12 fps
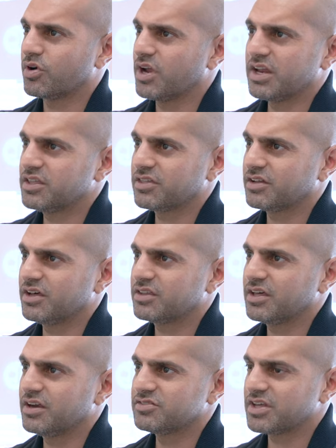or anything like
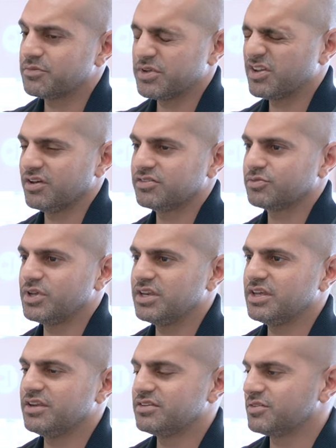that? Is that because we
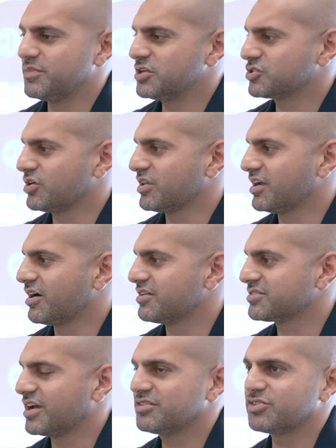needed to make sure that our
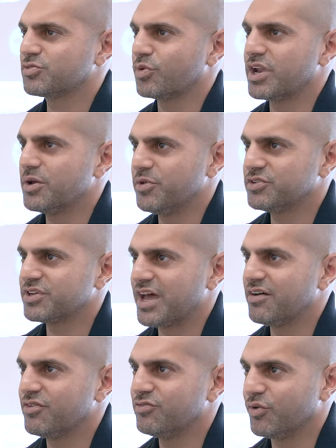scientists weren't able to
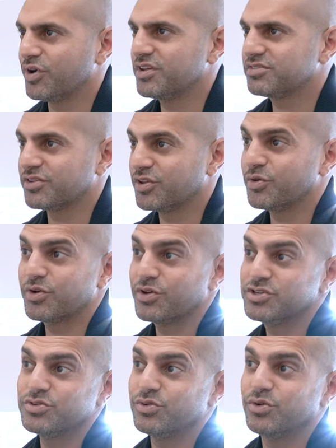have a voice so that we
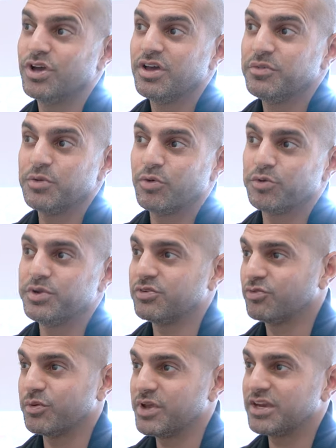could do, people would be,
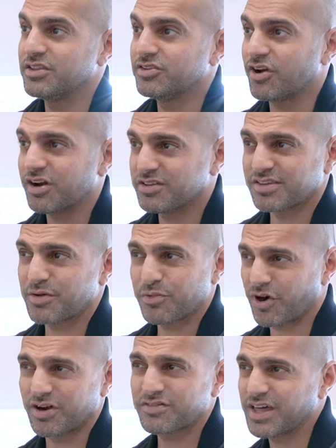remain in the dark? Is that
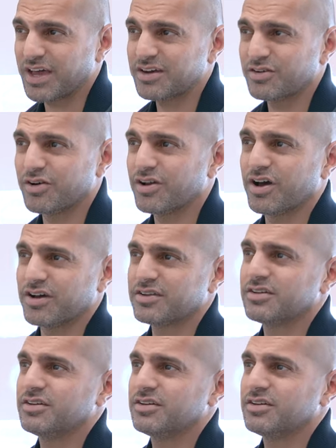part of that or not?